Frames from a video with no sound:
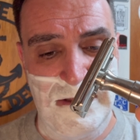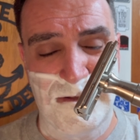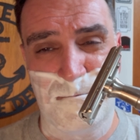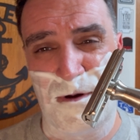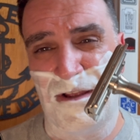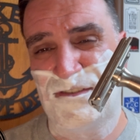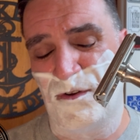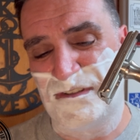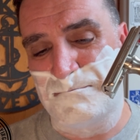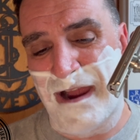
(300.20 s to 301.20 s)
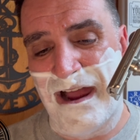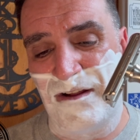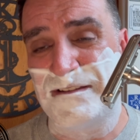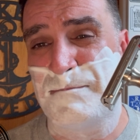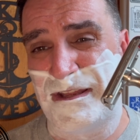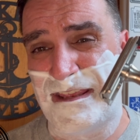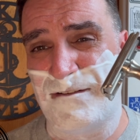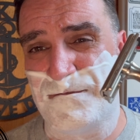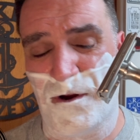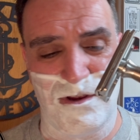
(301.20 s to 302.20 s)
but so it's mild but
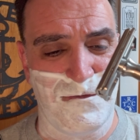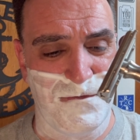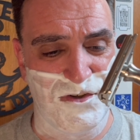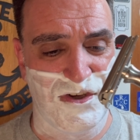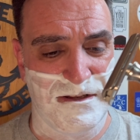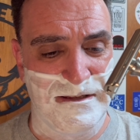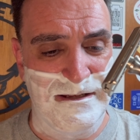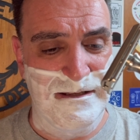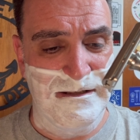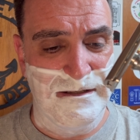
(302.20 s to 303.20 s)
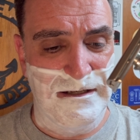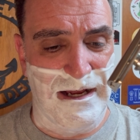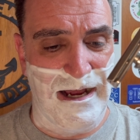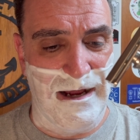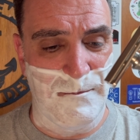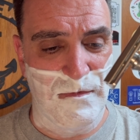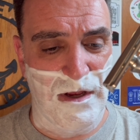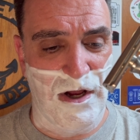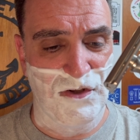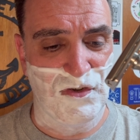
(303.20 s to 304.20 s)
yet very efficient. Um,
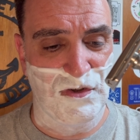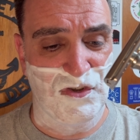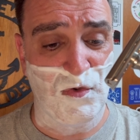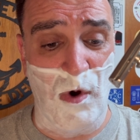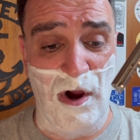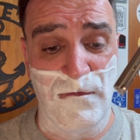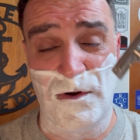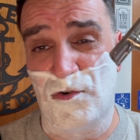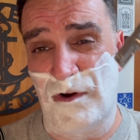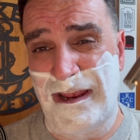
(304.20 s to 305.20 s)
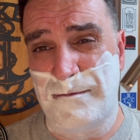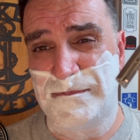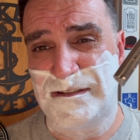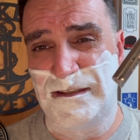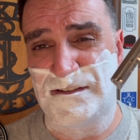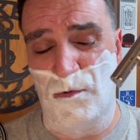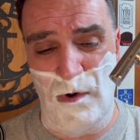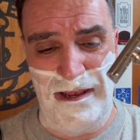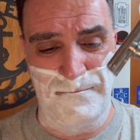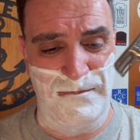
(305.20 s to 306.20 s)
112 grams is the
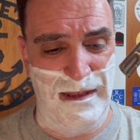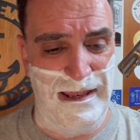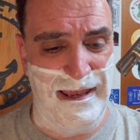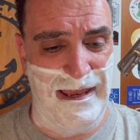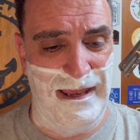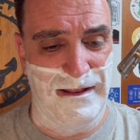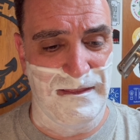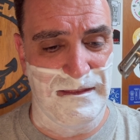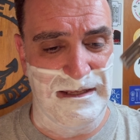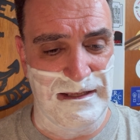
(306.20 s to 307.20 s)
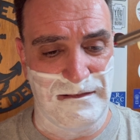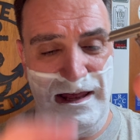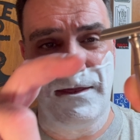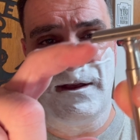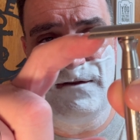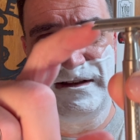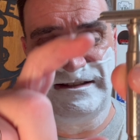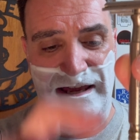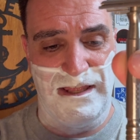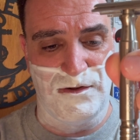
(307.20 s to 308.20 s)
weight and the length of this
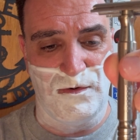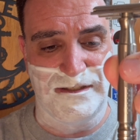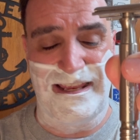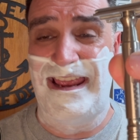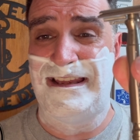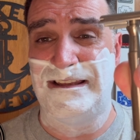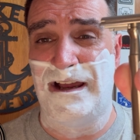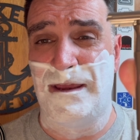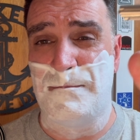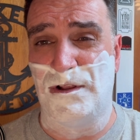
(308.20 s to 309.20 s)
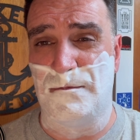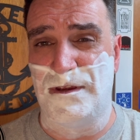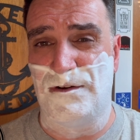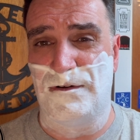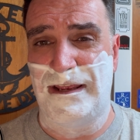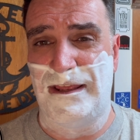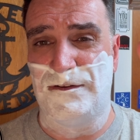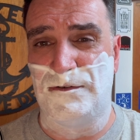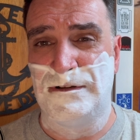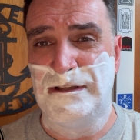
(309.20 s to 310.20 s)
handle is 89 millimeter
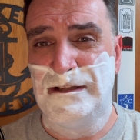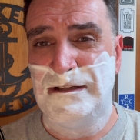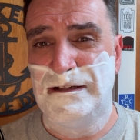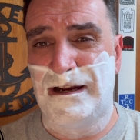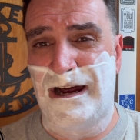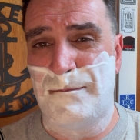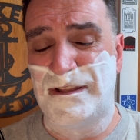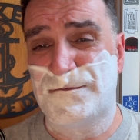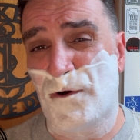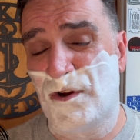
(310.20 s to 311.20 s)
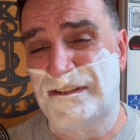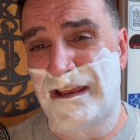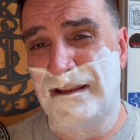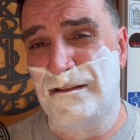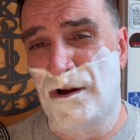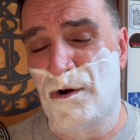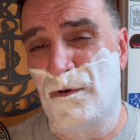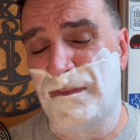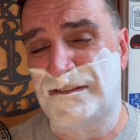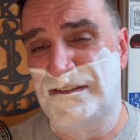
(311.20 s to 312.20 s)
handle. Um, as far as I
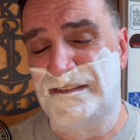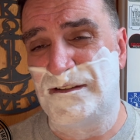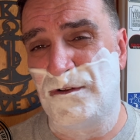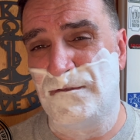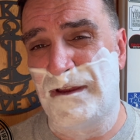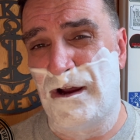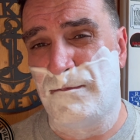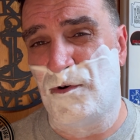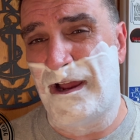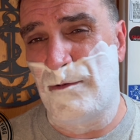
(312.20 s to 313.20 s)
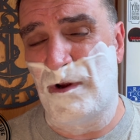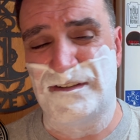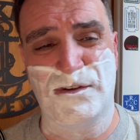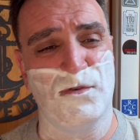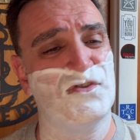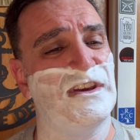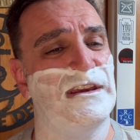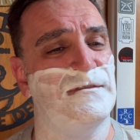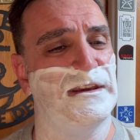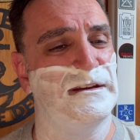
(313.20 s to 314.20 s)
know, this is still available at West Coast
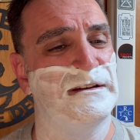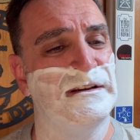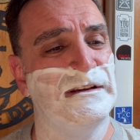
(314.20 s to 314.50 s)
Shaving,